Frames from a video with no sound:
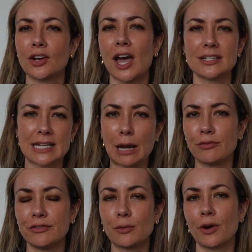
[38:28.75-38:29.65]
kind of type
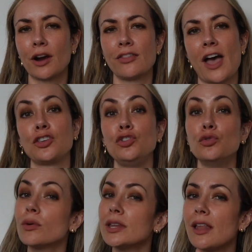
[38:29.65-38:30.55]
of knitwear that
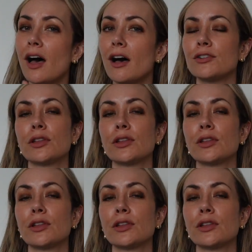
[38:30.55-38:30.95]
you really love,